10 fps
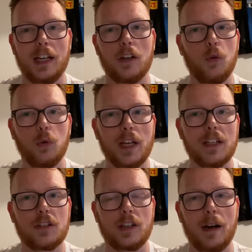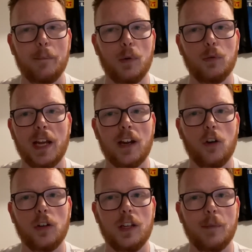of goal line scramble later
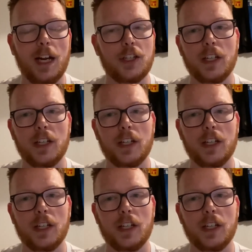on in the match,